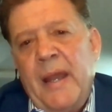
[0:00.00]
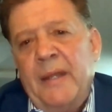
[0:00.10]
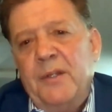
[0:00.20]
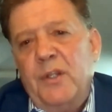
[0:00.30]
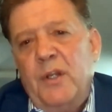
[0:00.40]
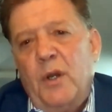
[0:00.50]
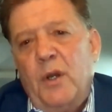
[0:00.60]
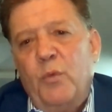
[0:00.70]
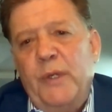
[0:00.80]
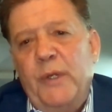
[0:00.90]
And you know,
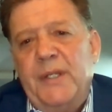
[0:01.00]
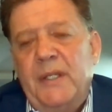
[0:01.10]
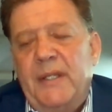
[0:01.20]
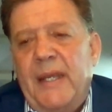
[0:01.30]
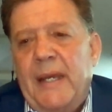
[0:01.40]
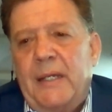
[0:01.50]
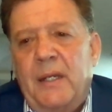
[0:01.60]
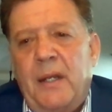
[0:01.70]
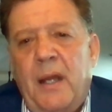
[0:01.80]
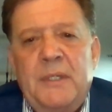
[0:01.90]
we did the
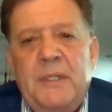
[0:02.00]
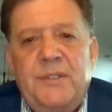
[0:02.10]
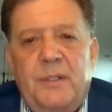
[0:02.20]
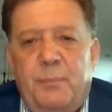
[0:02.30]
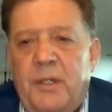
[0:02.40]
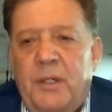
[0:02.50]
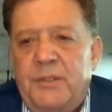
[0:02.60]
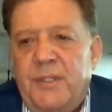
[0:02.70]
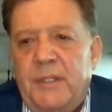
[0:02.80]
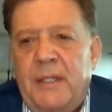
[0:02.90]
economics of the project at
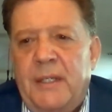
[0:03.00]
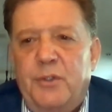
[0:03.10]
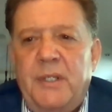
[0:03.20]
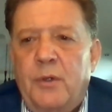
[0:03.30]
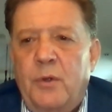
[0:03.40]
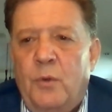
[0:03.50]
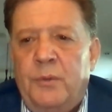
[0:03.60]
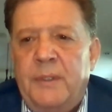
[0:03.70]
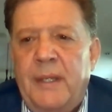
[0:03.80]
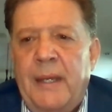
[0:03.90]
1,300
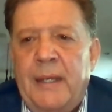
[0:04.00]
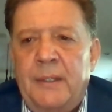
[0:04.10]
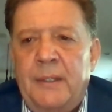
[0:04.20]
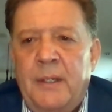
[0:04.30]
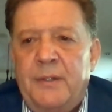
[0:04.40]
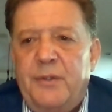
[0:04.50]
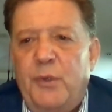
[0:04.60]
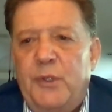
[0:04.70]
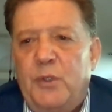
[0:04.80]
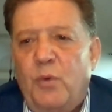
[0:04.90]
gold and uh,
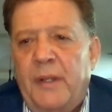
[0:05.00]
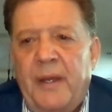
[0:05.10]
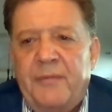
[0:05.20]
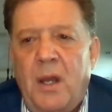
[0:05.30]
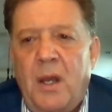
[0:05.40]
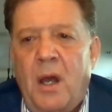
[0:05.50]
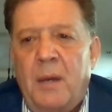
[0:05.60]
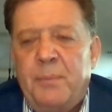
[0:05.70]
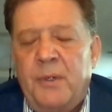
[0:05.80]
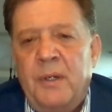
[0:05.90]
325
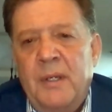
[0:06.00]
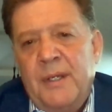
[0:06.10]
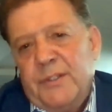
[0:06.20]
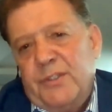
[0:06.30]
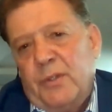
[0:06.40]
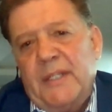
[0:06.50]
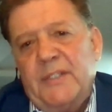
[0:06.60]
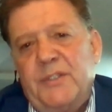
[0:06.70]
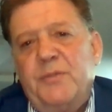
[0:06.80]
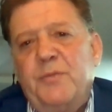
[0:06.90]
copper. So
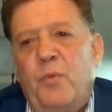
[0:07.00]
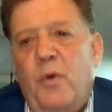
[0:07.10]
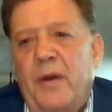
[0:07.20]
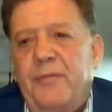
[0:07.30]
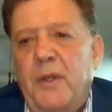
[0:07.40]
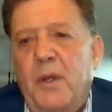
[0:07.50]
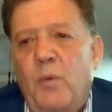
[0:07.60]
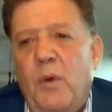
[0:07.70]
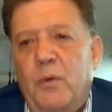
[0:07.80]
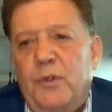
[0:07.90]
that's roughly where
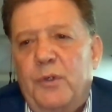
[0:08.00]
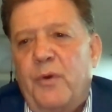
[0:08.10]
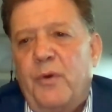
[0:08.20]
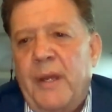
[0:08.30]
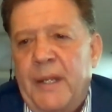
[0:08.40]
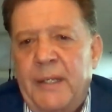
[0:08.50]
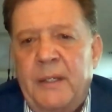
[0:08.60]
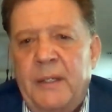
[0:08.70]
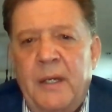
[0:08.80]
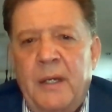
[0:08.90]
we're trading
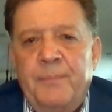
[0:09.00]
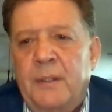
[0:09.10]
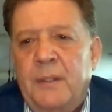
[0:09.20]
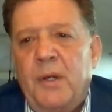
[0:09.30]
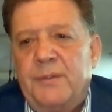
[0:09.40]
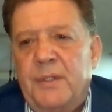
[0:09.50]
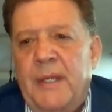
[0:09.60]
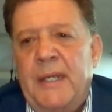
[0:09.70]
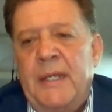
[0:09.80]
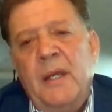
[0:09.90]
um, in the market
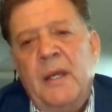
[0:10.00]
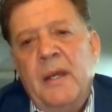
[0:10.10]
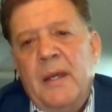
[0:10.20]
today.